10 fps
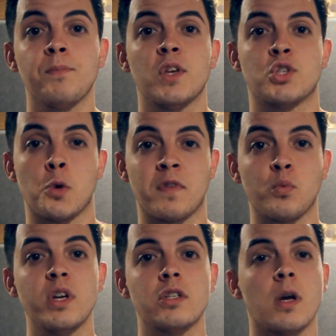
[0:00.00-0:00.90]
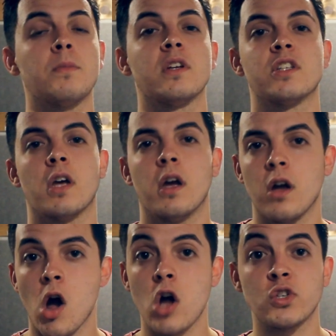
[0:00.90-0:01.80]
So if it reads something, say,
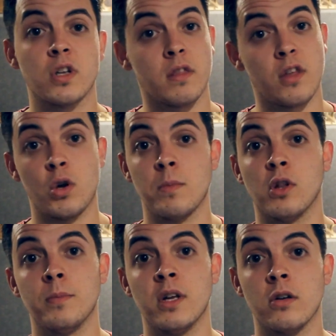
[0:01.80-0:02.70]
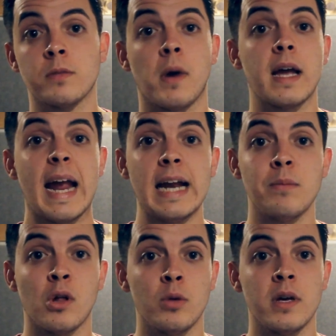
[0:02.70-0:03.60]
130 millimeters by 80
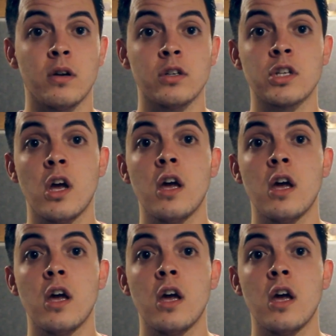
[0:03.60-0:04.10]
millimeters,